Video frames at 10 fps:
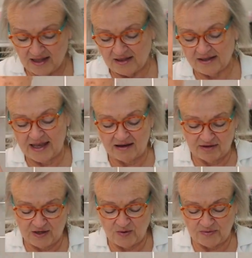Look how
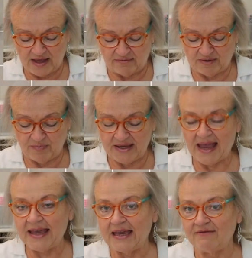cute that would be
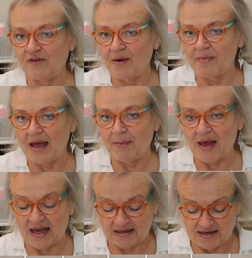hanging from a
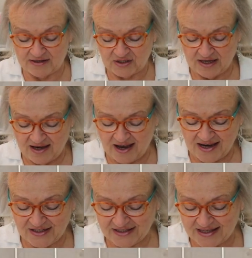package. I
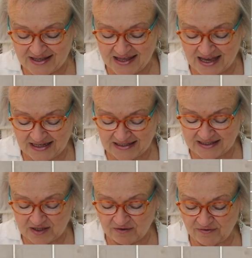just think that is
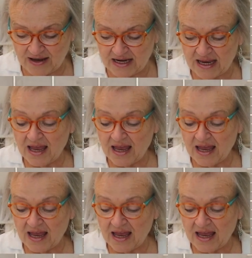so fun.